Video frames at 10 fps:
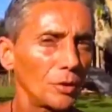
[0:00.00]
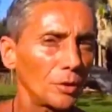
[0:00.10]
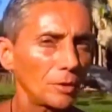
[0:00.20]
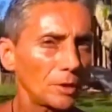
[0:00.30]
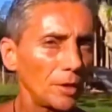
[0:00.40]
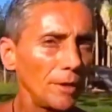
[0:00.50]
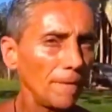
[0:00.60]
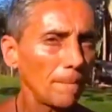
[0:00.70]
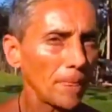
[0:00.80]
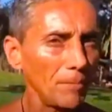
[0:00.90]
Okay?
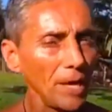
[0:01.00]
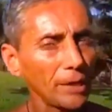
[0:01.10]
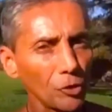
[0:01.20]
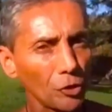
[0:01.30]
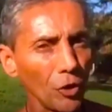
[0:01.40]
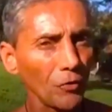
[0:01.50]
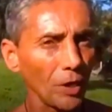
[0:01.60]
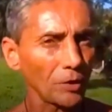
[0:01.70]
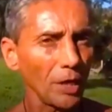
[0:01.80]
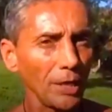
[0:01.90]
And making sure
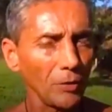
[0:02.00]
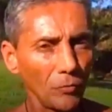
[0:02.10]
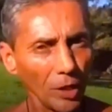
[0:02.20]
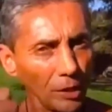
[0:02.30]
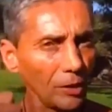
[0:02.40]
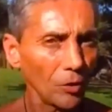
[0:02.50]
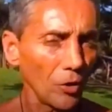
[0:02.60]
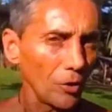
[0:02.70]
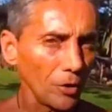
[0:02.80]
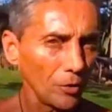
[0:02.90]
that they really
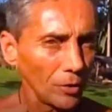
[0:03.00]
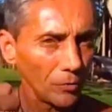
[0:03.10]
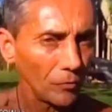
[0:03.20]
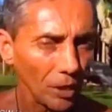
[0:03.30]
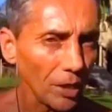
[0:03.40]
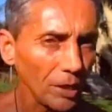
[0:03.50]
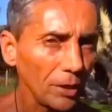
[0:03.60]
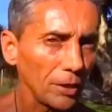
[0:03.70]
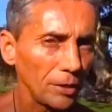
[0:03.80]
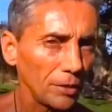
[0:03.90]
learn reading,
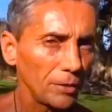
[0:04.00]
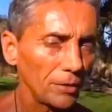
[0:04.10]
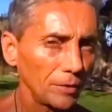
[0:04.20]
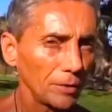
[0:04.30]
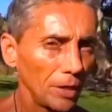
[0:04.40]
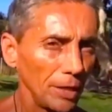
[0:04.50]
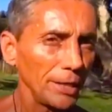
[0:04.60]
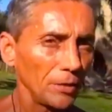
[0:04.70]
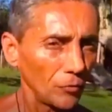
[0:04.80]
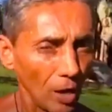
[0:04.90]
okay,
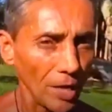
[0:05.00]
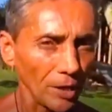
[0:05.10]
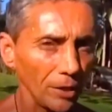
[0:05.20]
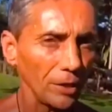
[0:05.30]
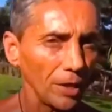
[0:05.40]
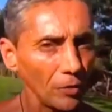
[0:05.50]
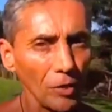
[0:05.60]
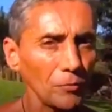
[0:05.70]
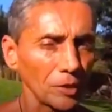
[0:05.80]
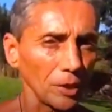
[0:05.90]
writing, and
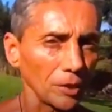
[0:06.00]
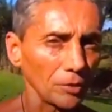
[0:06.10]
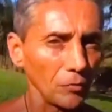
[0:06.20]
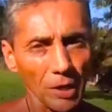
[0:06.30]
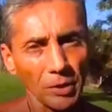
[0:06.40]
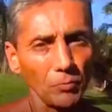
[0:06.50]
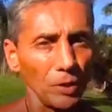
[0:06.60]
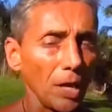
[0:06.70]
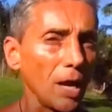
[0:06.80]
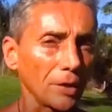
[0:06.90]
arithmetic. The rest is
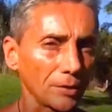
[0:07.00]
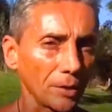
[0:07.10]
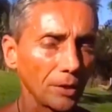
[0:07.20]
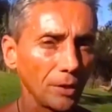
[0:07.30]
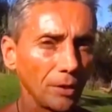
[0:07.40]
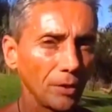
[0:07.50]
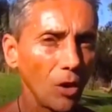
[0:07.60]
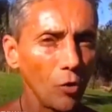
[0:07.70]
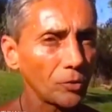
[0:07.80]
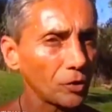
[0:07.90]
BS.
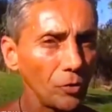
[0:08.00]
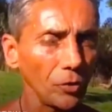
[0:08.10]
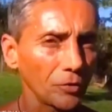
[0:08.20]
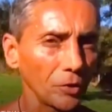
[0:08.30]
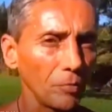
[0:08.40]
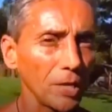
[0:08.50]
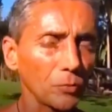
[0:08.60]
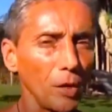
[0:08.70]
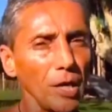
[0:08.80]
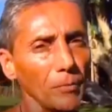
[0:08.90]
Homeschool is the best
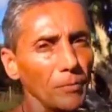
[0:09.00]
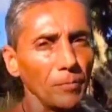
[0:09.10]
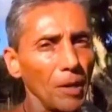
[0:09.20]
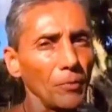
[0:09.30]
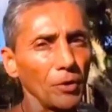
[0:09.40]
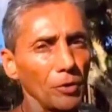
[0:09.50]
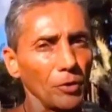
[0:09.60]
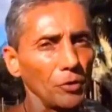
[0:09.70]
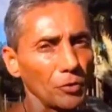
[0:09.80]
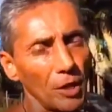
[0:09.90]
way. Remember,
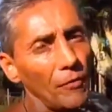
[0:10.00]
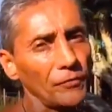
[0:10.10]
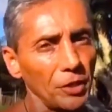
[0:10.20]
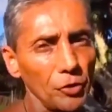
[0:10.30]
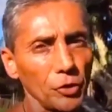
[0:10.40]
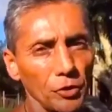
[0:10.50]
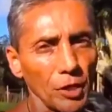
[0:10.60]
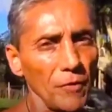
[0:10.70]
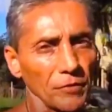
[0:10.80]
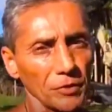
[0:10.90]
you self-teach
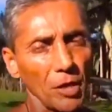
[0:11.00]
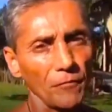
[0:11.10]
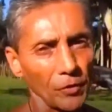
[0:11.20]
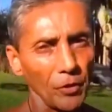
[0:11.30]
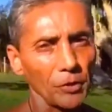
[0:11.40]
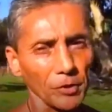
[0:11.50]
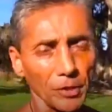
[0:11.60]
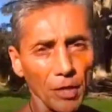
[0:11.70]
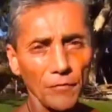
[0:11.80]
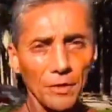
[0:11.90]
yourself and self-learn yourself.